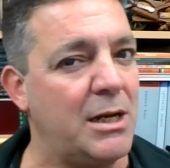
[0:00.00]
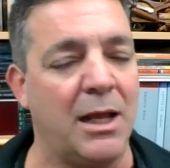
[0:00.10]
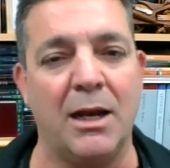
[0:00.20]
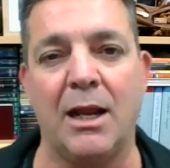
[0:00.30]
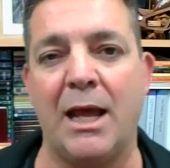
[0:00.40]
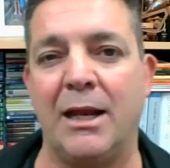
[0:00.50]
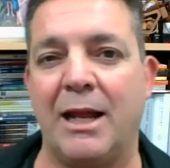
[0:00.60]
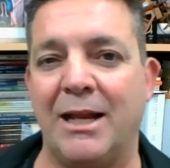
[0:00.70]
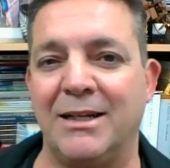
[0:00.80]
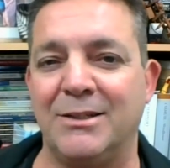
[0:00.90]

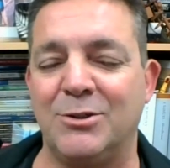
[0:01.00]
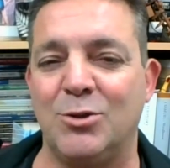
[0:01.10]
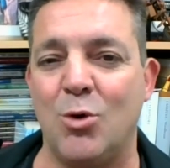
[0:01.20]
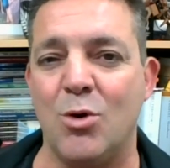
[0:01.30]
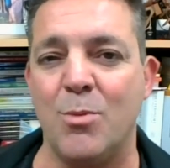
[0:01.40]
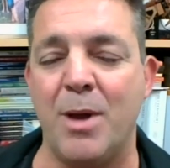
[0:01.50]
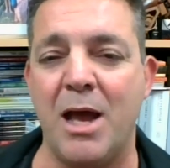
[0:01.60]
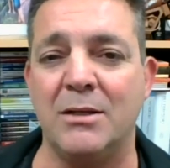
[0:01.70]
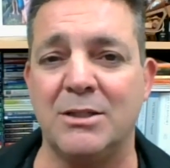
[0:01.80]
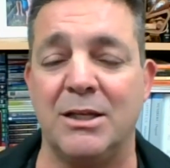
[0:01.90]
and talk
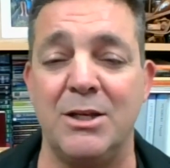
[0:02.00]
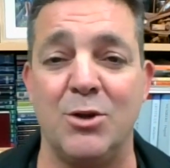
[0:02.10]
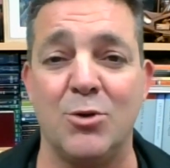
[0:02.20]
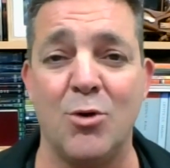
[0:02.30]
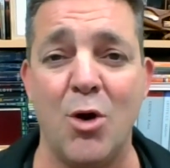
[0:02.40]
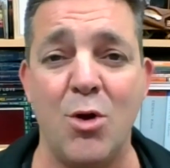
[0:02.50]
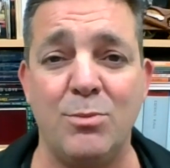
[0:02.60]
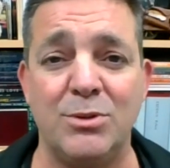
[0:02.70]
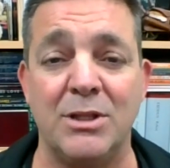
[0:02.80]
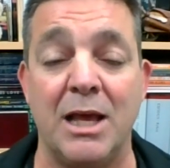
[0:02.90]
about. So in your
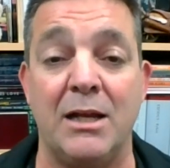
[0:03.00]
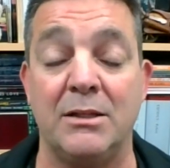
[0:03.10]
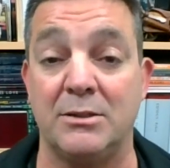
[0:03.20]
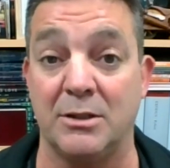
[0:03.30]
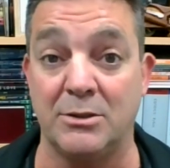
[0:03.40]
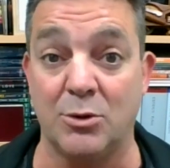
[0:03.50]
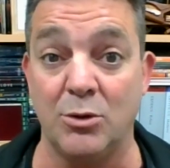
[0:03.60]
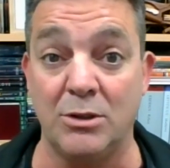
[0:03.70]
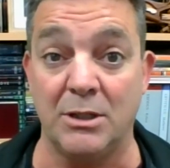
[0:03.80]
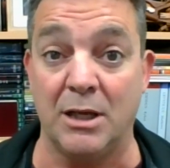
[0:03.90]
groups and that, it's
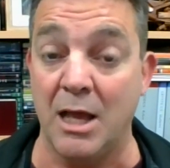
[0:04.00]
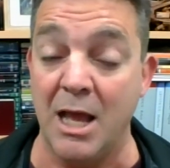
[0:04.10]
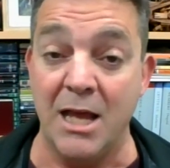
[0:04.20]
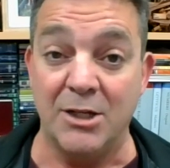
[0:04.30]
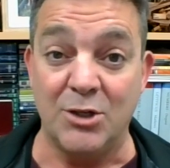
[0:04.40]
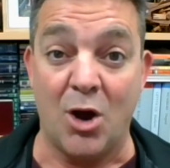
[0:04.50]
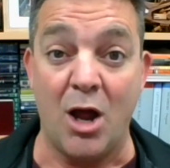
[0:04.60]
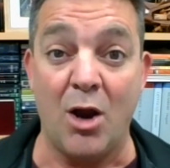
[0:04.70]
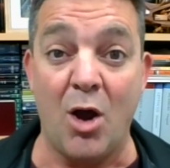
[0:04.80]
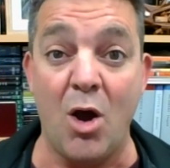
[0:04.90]
good to
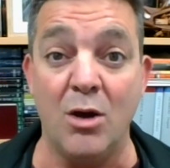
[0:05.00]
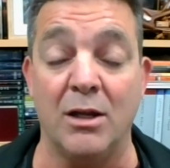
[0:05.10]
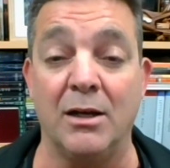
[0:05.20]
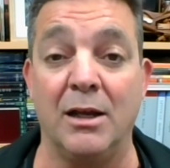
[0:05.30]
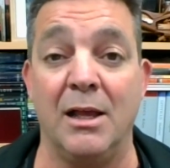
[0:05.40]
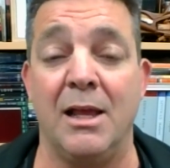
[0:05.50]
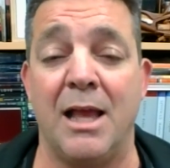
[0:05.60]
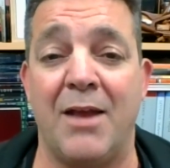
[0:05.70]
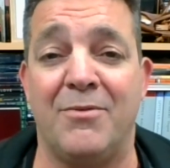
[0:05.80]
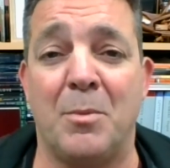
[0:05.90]
dialogue and
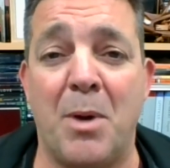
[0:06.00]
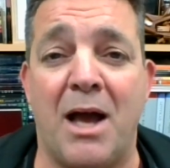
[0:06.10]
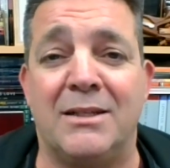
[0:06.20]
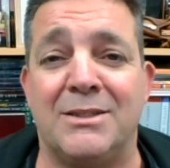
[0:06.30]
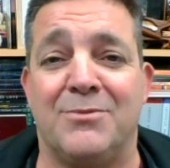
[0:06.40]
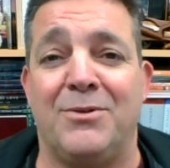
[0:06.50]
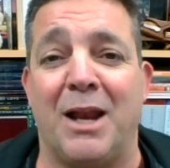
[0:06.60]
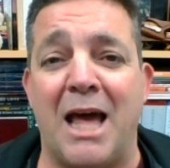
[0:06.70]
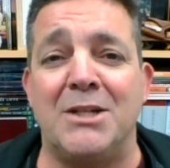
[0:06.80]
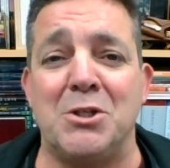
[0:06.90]
have the pastor for
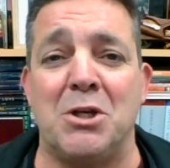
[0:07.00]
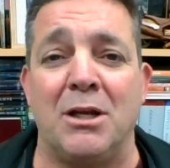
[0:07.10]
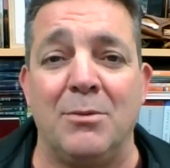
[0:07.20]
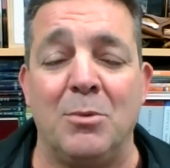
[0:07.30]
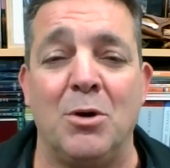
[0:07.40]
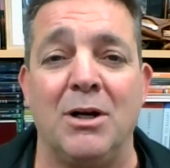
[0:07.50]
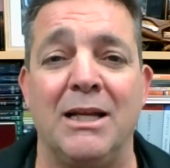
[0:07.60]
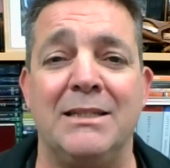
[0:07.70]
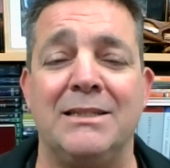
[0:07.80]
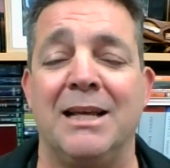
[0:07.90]
lunch, more or
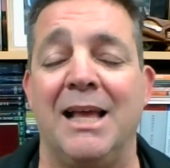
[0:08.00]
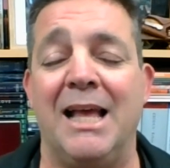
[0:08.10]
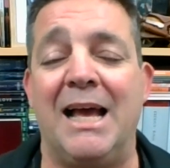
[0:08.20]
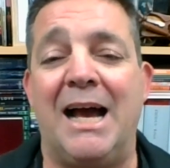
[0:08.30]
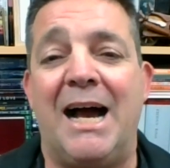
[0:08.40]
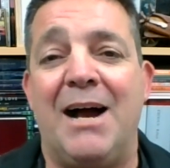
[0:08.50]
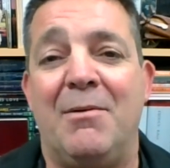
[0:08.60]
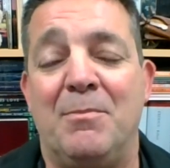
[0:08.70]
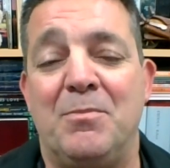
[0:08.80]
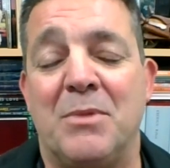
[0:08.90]
less.
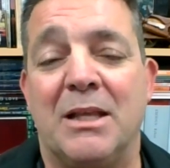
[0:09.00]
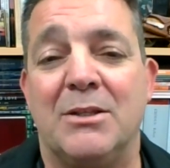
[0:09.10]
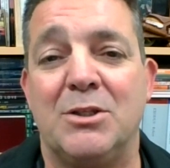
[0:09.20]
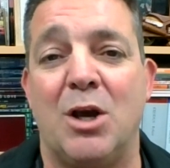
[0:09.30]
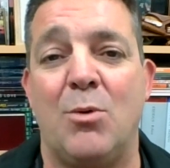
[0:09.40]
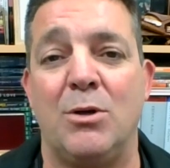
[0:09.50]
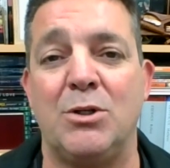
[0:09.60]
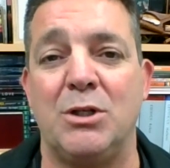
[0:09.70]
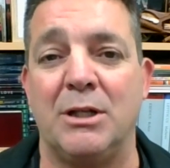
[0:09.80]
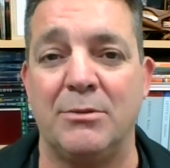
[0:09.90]
So I want
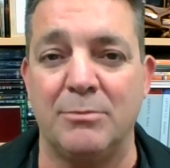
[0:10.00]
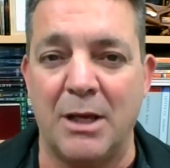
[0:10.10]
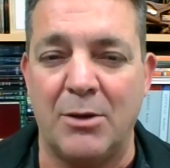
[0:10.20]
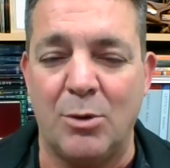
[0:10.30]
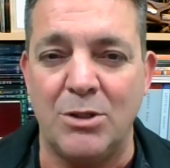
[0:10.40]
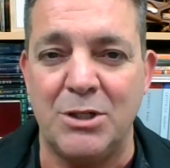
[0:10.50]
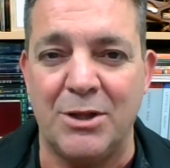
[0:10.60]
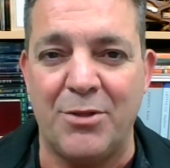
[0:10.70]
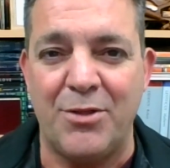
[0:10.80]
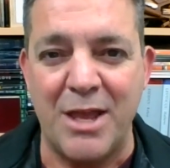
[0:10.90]
you to
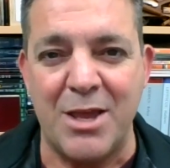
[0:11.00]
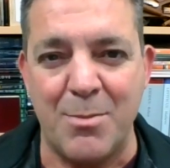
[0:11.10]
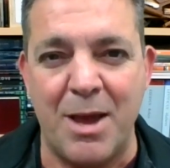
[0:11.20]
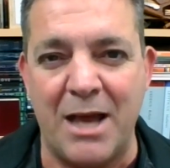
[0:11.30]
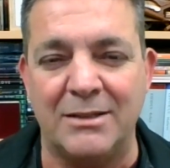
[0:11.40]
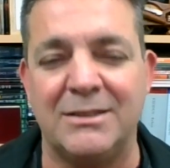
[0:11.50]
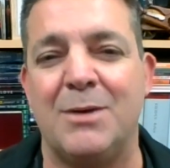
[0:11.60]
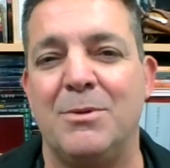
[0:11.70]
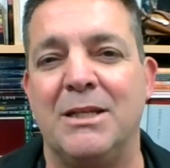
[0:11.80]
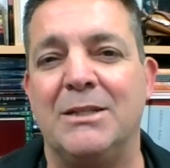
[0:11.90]
think about
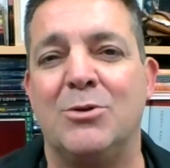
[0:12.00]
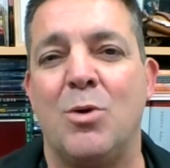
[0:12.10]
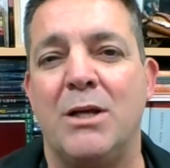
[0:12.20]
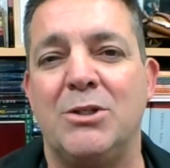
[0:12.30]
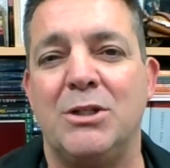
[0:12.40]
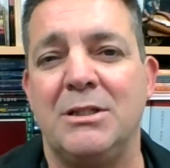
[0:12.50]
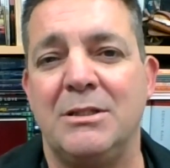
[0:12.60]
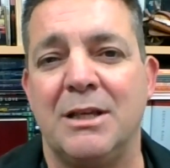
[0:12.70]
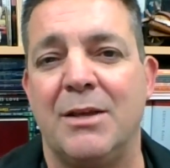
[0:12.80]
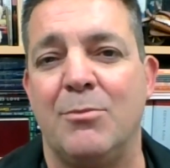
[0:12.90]
some of these questions
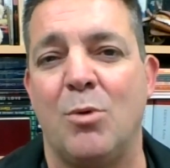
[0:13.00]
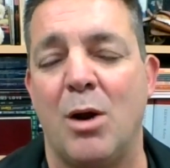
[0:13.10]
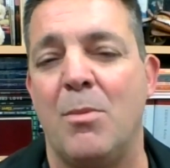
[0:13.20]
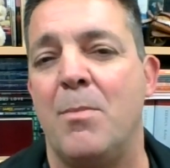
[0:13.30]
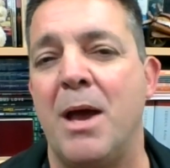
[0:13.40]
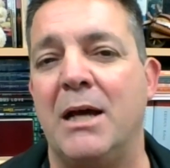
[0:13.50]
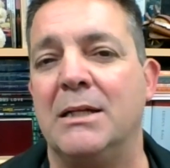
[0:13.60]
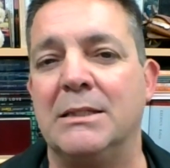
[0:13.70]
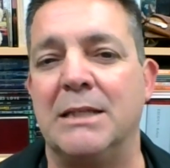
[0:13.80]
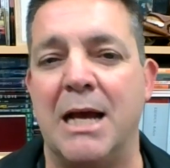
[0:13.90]
and what I'm about to
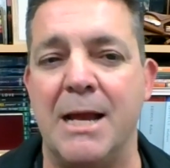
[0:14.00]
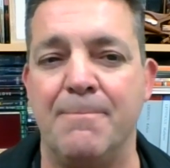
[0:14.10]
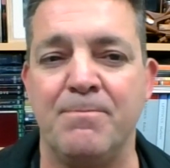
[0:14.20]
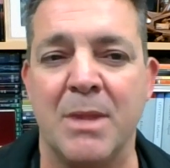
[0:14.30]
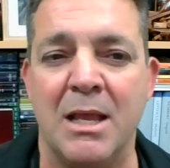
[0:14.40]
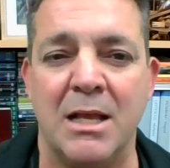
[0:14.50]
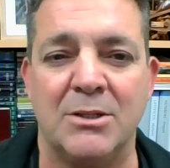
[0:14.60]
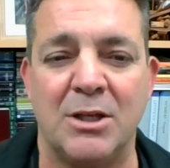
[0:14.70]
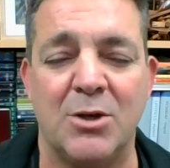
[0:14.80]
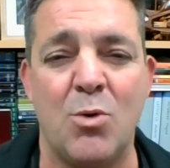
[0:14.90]
say.
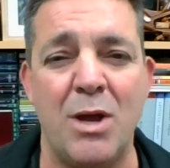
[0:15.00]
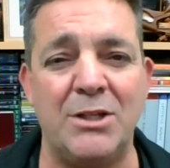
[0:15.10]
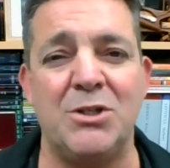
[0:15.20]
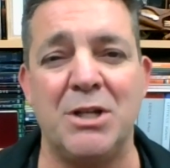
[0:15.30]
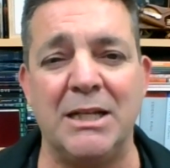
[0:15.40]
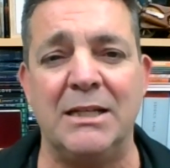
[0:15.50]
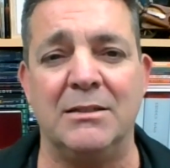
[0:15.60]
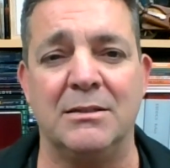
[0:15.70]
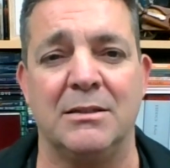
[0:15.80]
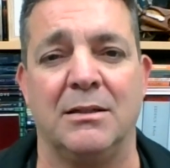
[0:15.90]
So the question
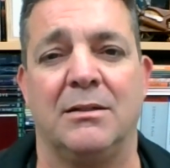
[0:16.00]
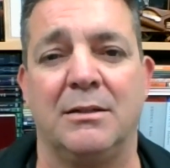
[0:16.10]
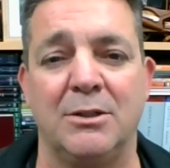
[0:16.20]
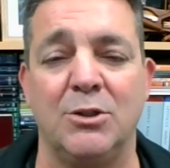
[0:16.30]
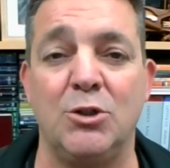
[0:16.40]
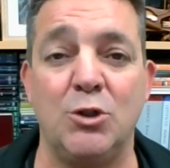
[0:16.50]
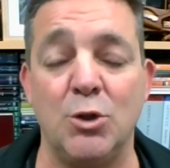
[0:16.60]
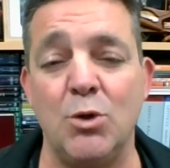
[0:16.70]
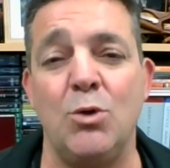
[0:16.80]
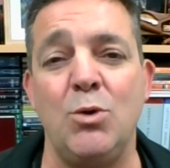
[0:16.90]
is,
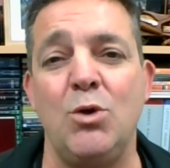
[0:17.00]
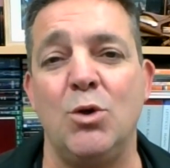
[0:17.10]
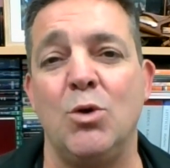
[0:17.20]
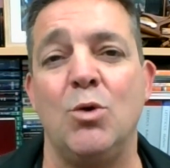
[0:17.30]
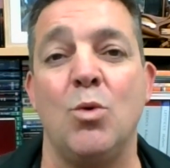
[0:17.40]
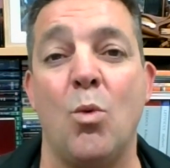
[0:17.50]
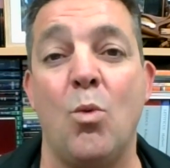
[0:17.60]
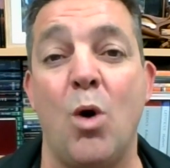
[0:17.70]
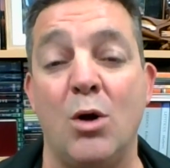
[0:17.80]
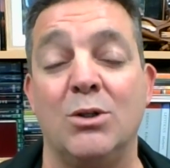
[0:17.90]
do you
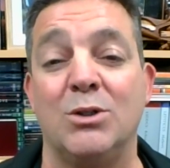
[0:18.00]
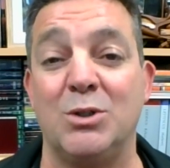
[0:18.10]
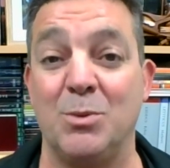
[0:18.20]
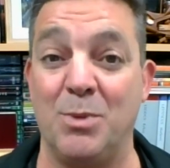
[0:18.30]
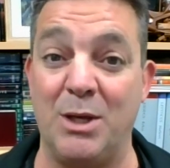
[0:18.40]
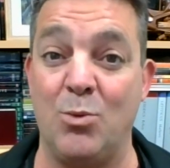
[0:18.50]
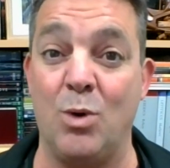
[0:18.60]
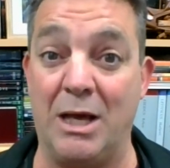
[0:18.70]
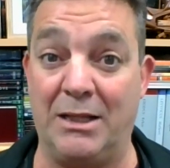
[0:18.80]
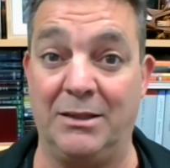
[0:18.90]
want to be
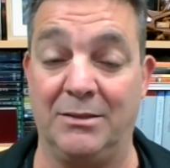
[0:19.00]
well?